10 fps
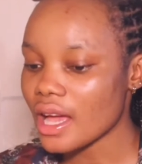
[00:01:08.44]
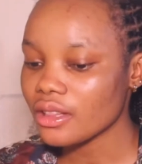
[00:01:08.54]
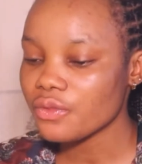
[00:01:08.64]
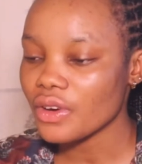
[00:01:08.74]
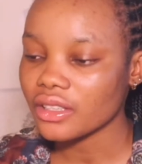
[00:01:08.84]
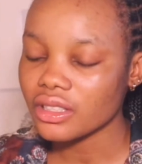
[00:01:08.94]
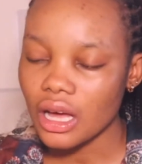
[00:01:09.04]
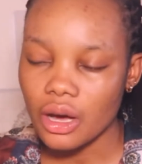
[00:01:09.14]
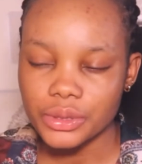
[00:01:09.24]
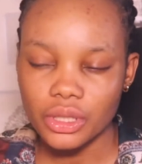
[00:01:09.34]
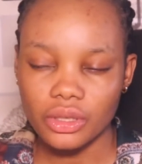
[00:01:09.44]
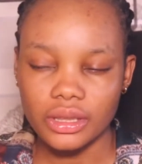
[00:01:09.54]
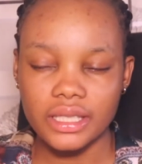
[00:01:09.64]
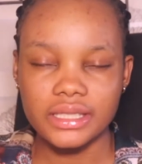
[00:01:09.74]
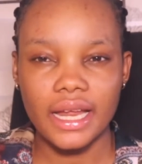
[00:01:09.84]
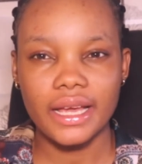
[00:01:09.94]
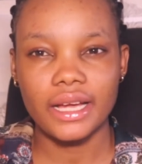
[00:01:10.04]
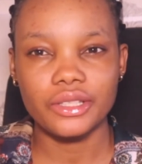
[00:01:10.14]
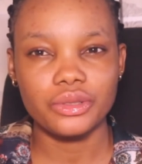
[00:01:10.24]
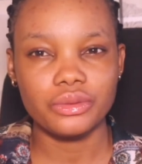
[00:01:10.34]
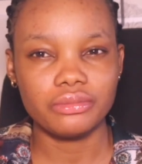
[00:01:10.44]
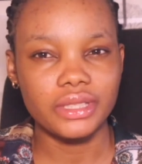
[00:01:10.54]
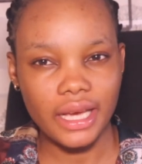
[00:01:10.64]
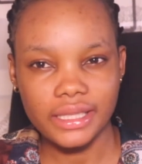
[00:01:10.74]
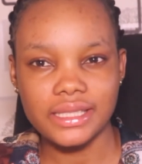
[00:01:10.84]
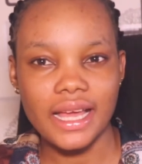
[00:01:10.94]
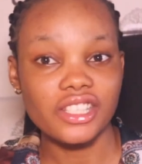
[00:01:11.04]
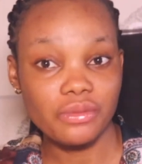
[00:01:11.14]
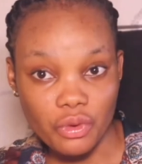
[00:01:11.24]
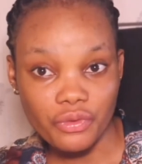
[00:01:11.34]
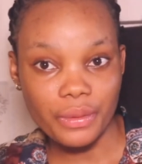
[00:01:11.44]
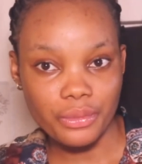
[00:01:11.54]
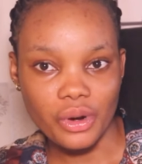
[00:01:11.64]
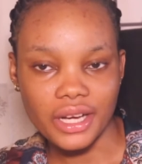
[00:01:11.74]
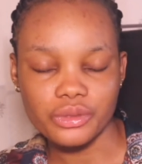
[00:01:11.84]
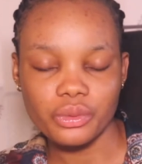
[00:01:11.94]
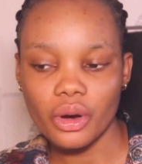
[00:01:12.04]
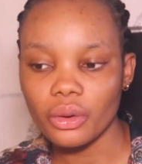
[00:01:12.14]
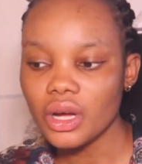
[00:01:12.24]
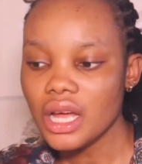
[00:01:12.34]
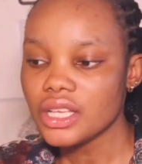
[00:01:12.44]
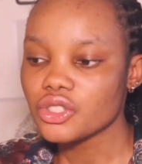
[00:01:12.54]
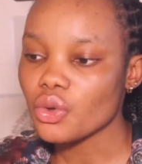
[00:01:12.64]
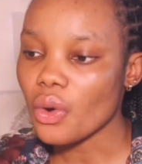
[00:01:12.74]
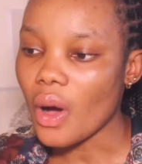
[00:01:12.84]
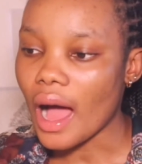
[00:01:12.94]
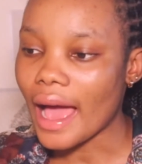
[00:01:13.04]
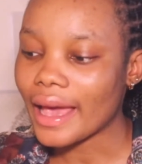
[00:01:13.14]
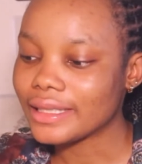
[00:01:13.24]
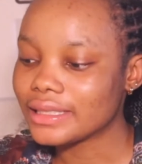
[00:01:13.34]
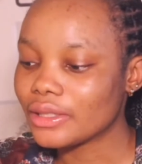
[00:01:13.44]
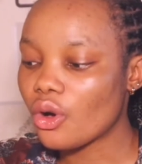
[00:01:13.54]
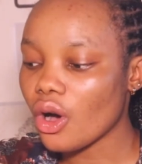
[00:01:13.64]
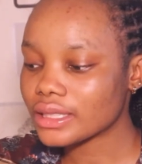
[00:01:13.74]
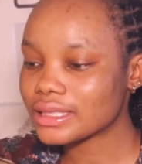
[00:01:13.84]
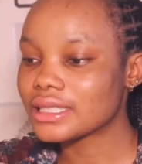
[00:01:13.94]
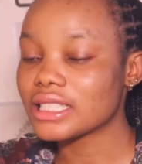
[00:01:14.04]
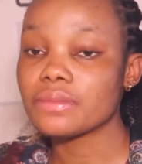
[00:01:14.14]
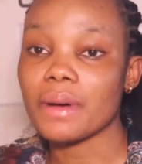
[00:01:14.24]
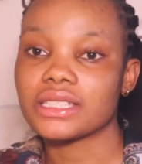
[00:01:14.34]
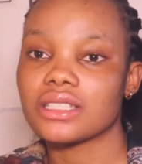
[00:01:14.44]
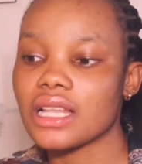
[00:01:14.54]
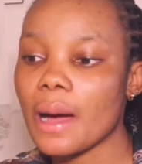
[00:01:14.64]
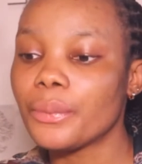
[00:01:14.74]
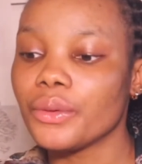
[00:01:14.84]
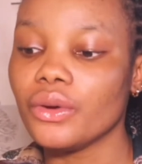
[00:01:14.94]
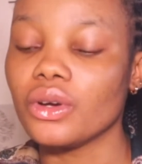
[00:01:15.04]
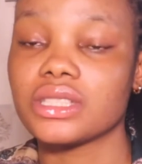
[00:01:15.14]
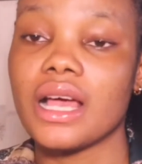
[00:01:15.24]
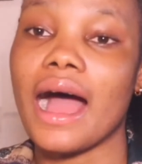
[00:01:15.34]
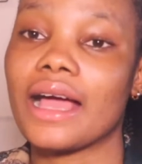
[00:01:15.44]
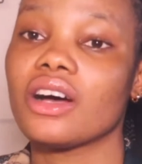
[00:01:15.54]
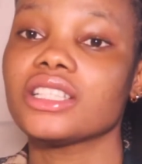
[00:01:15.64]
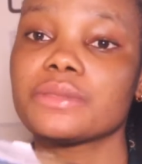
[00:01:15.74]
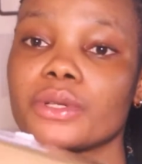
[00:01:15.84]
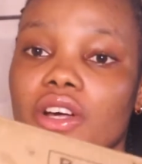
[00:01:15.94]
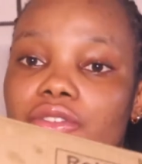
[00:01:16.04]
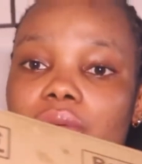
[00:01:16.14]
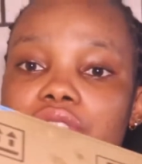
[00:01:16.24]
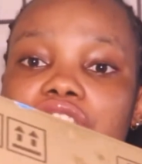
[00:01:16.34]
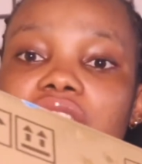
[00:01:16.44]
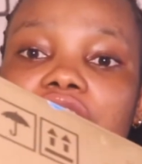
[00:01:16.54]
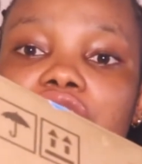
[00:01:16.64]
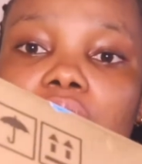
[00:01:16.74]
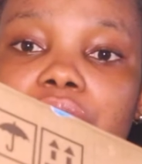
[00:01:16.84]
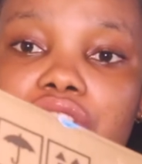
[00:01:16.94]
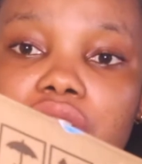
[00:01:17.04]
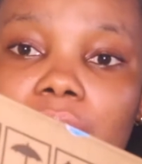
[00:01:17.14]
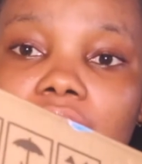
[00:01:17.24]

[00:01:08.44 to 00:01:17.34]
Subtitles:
I look for another option on things that I can get that is movable as well. So I got this particular product. I got this product from Share Shop Ship.